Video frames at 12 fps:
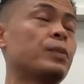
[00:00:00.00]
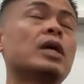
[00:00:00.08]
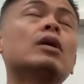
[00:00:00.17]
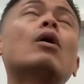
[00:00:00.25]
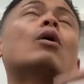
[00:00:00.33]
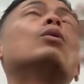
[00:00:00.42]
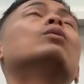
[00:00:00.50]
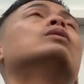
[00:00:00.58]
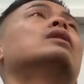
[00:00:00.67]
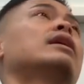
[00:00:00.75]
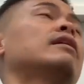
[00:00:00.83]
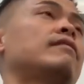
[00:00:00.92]
The
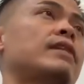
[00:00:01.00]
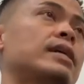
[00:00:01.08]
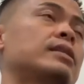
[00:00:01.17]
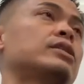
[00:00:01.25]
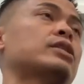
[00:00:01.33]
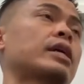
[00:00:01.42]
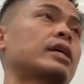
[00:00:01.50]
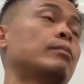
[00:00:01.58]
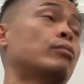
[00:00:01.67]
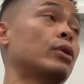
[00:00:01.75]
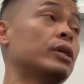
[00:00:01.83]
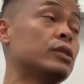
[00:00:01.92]
only advantage I
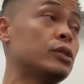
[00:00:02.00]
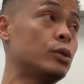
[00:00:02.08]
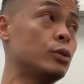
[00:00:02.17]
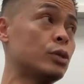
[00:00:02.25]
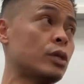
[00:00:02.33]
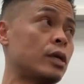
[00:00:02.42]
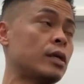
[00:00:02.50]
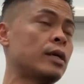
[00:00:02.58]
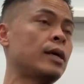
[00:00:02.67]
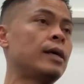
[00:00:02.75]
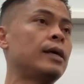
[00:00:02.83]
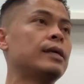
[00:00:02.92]
can bring to you, Sean,
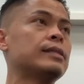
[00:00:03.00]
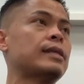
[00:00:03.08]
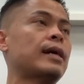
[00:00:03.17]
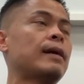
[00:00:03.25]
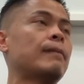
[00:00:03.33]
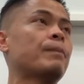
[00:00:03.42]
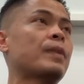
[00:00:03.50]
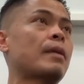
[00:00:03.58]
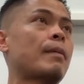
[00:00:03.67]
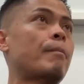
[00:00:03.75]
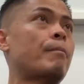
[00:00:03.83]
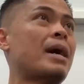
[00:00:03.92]
is that
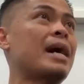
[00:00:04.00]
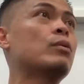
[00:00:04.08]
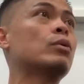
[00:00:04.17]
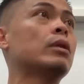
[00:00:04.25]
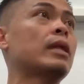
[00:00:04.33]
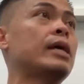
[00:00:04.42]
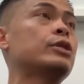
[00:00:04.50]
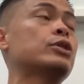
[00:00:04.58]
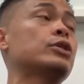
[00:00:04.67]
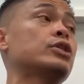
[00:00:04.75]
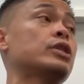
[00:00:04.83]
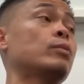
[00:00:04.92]
my
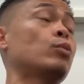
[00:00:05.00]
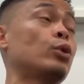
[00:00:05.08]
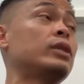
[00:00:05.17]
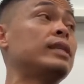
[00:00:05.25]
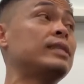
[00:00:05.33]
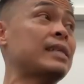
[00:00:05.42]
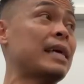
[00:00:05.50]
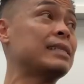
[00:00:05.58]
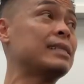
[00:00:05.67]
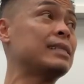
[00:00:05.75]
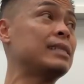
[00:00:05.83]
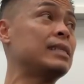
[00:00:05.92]
relationship with these
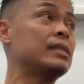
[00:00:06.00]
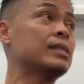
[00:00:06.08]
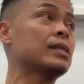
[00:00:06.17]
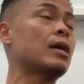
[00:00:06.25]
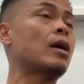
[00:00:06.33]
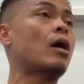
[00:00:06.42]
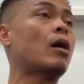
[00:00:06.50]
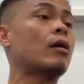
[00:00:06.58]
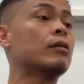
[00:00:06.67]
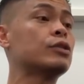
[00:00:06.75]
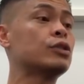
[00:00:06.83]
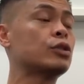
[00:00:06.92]
entities
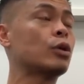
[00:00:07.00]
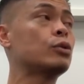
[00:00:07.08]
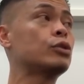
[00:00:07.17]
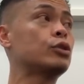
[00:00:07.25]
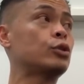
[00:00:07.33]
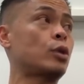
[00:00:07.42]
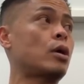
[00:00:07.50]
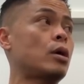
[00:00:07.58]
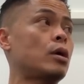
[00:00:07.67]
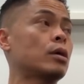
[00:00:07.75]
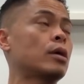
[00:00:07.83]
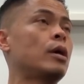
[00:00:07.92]
are so
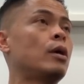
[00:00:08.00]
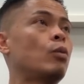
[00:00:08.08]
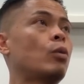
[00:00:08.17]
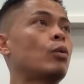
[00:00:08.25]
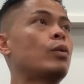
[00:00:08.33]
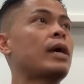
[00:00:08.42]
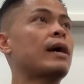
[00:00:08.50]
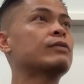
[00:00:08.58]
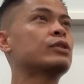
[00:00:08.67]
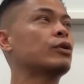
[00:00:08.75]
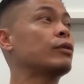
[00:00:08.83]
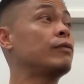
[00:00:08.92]
strong where we
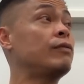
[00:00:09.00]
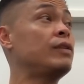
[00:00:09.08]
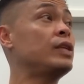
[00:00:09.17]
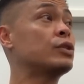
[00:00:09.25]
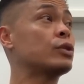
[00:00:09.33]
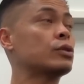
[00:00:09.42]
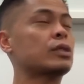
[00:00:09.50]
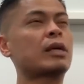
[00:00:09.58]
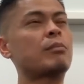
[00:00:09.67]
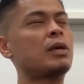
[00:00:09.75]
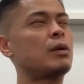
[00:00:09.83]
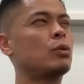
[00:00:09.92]
have certain features
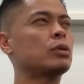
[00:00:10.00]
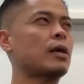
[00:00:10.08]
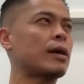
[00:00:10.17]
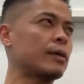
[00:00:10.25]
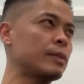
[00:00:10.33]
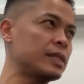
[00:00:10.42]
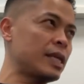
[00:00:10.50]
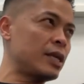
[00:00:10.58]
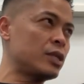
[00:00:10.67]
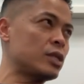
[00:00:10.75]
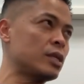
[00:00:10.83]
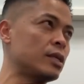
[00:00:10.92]
like minimal
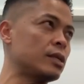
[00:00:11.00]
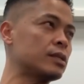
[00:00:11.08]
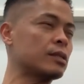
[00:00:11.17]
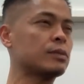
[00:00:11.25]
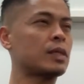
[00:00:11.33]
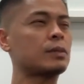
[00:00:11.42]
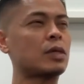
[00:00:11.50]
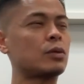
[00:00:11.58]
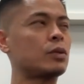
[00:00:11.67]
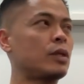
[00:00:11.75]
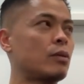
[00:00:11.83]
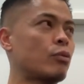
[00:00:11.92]
documentation, sometimes I
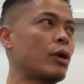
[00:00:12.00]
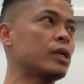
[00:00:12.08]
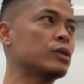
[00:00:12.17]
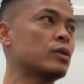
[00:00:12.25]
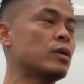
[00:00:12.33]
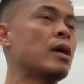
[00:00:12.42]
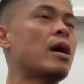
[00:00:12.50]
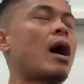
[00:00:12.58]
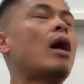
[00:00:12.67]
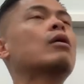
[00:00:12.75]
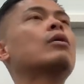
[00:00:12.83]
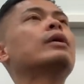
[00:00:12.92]
don't need appraisal.
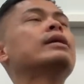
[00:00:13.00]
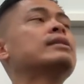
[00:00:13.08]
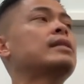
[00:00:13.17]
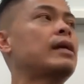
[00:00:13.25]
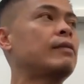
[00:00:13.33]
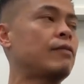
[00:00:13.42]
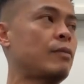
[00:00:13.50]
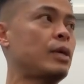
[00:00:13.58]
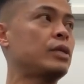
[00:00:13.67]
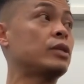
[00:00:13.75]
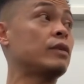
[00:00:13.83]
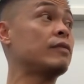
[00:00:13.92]
I'll go into that
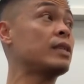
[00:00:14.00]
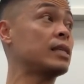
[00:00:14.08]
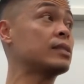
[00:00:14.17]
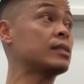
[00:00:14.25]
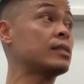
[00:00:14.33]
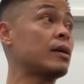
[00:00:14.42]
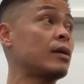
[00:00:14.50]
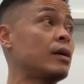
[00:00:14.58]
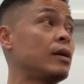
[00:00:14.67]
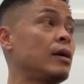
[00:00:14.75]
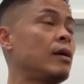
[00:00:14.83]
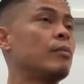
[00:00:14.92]
information if
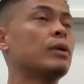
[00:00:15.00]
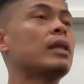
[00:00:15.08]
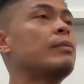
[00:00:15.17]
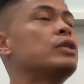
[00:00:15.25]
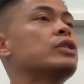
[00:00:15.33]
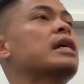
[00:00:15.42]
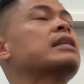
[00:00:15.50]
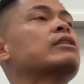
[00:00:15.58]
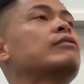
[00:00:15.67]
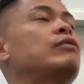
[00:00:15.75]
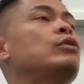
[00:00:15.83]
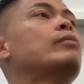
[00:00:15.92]
necessary. But let me just
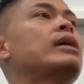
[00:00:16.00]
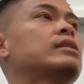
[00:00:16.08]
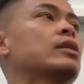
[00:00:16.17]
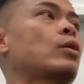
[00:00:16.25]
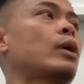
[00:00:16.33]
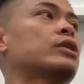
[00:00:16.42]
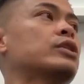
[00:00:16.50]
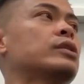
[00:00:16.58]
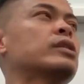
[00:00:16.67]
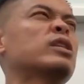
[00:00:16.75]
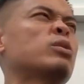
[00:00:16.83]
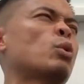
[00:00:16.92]
ask a few basic
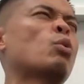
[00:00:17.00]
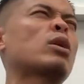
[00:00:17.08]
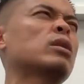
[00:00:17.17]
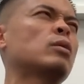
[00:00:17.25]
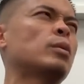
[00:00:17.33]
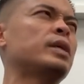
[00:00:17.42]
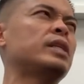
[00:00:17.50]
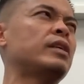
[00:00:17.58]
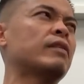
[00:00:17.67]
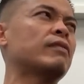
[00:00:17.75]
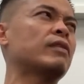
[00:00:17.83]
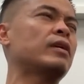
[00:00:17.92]
questions because we work a little bit
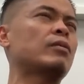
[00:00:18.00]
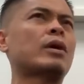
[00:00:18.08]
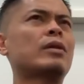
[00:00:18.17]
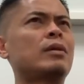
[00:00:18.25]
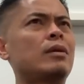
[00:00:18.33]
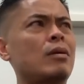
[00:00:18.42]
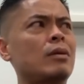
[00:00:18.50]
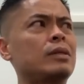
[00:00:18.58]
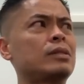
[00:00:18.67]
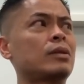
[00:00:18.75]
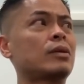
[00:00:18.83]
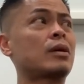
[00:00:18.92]
different rather than all
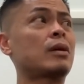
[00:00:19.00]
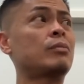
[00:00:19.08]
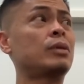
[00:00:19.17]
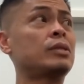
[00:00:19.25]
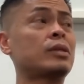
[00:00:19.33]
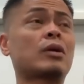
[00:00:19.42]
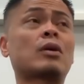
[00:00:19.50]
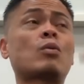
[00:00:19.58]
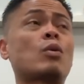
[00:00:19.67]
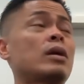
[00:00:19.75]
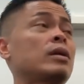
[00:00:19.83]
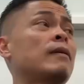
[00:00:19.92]
these other companies that are going to
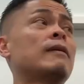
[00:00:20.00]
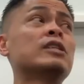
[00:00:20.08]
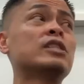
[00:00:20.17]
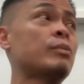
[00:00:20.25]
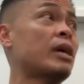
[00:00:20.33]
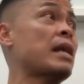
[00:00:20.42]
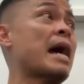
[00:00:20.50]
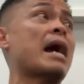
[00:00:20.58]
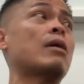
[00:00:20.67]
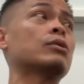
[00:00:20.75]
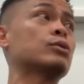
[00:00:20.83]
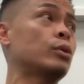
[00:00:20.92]
want to spend
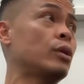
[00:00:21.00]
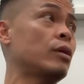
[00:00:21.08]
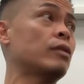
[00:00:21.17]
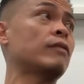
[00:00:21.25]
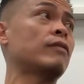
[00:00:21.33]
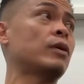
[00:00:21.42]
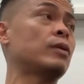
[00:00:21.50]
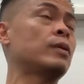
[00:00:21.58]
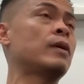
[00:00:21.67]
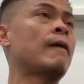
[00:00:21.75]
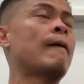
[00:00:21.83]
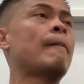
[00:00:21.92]
hours with you on the phone.